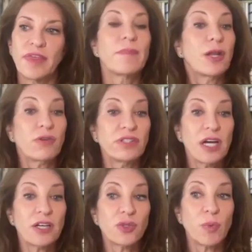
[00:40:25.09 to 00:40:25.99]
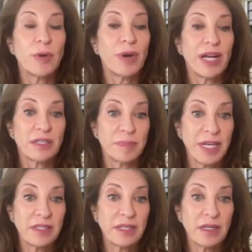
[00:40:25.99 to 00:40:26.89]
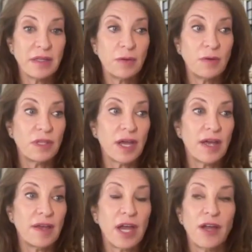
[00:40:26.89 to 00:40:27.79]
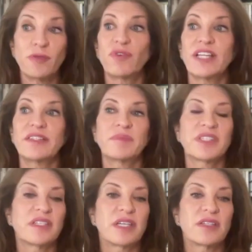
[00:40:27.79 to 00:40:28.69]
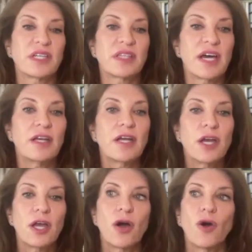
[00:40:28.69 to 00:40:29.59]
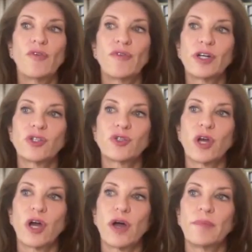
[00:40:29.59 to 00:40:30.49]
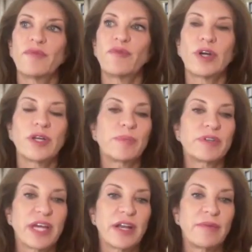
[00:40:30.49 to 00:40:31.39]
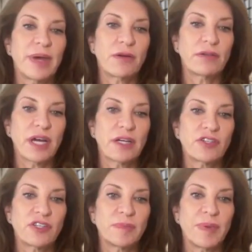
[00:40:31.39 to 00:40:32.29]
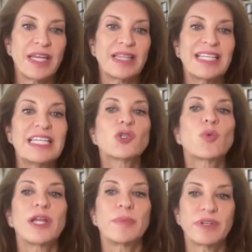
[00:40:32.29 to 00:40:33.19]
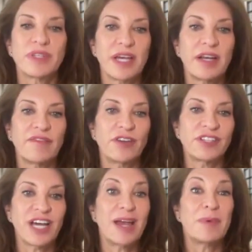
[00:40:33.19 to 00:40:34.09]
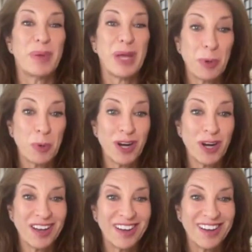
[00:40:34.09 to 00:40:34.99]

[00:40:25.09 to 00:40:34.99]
medical doctors want to practice medicine, I read some statistic that over 40% of medical doctors spend at least 20% of their time in paperwork.